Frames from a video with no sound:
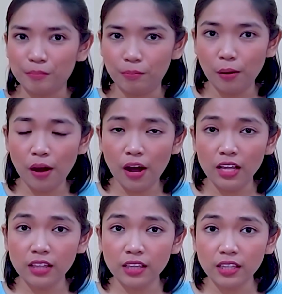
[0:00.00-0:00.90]

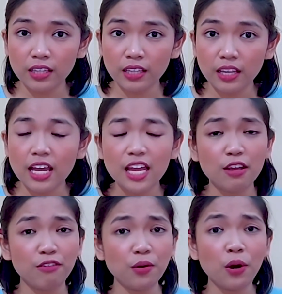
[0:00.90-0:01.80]
But
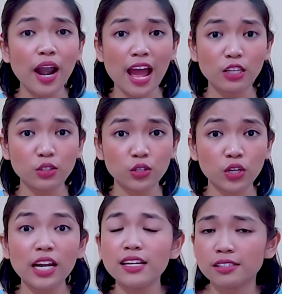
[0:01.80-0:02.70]
if your
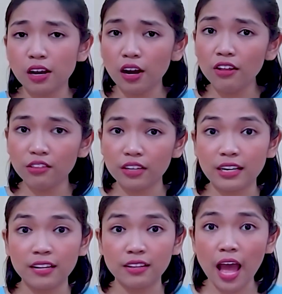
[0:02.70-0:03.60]
answer is other
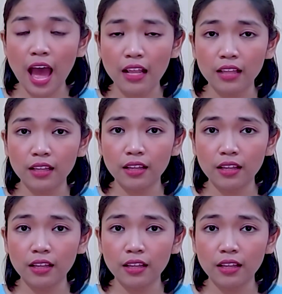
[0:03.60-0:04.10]
than that,